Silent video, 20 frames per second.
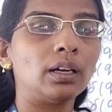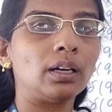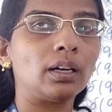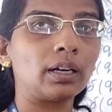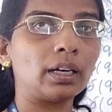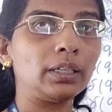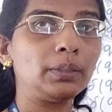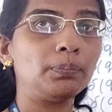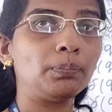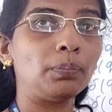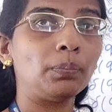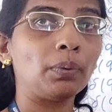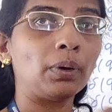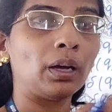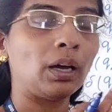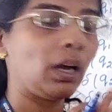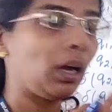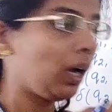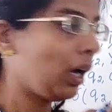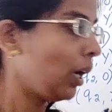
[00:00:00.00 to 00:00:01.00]
Right?
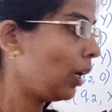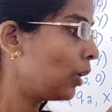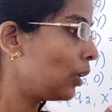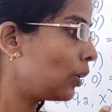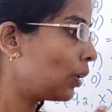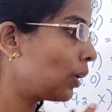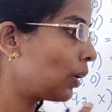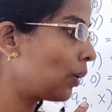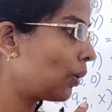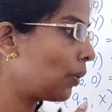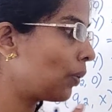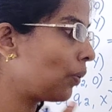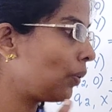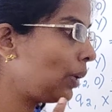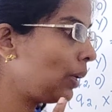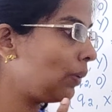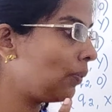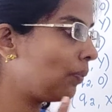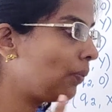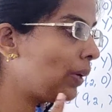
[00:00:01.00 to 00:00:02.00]

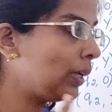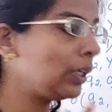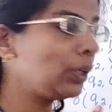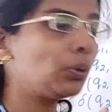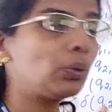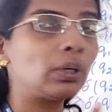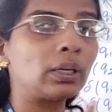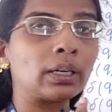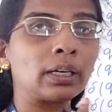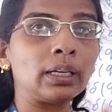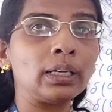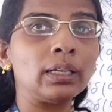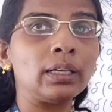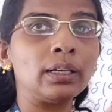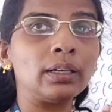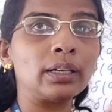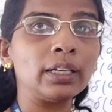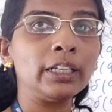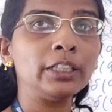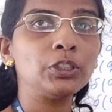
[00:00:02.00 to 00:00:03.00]
When you
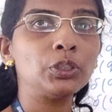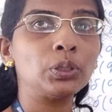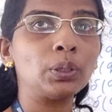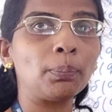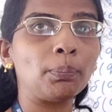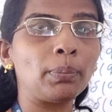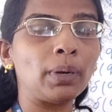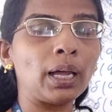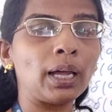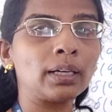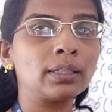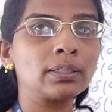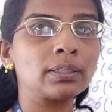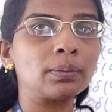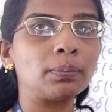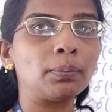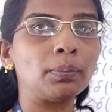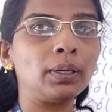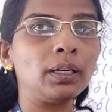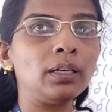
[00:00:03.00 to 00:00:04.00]
reach your blank
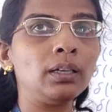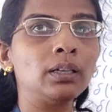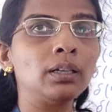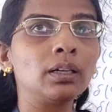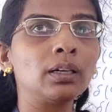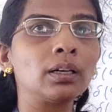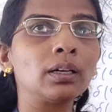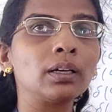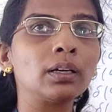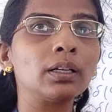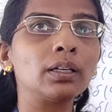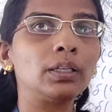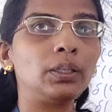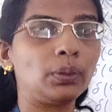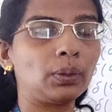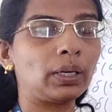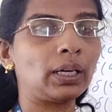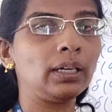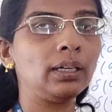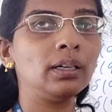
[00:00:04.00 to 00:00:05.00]
symbol, you
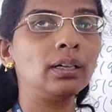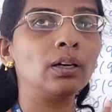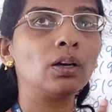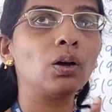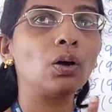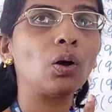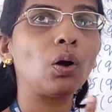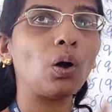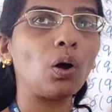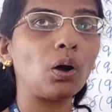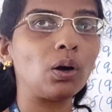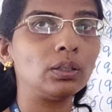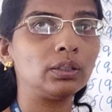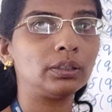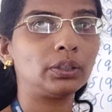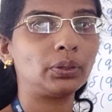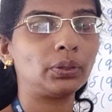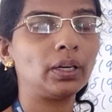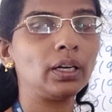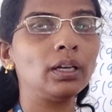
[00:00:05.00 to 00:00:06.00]
can
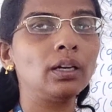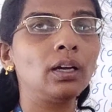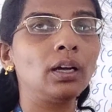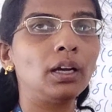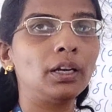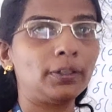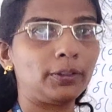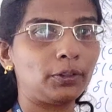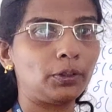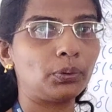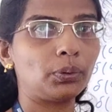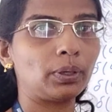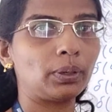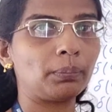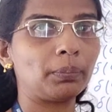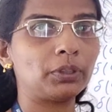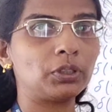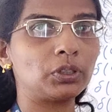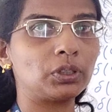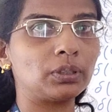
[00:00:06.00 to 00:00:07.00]
halt your Turing
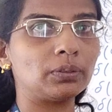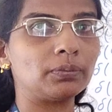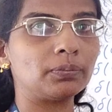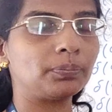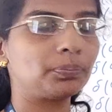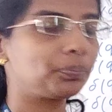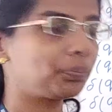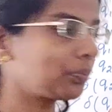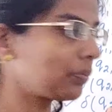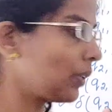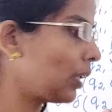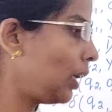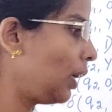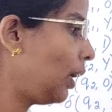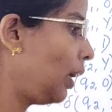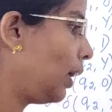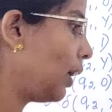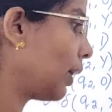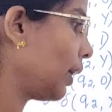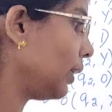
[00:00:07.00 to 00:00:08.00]
machine.
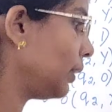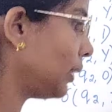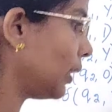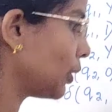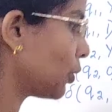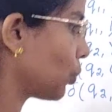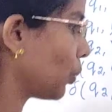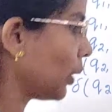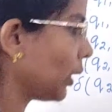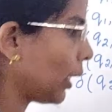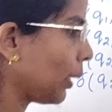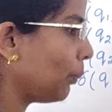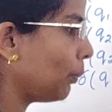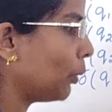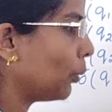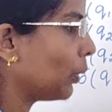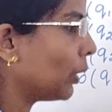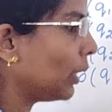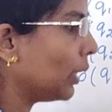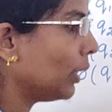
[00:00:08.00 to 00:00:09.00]
Right? That's what I am
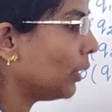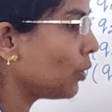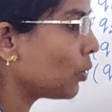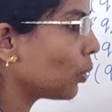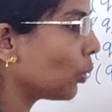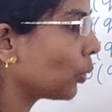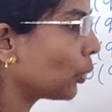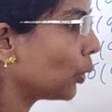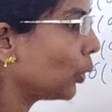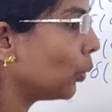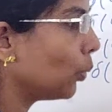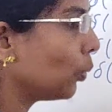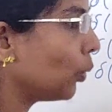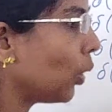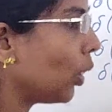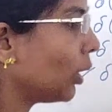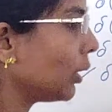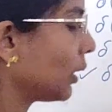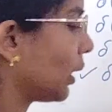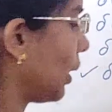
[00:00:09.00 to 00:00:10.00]
doing here. So
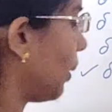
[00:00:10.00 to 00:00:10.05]
Q0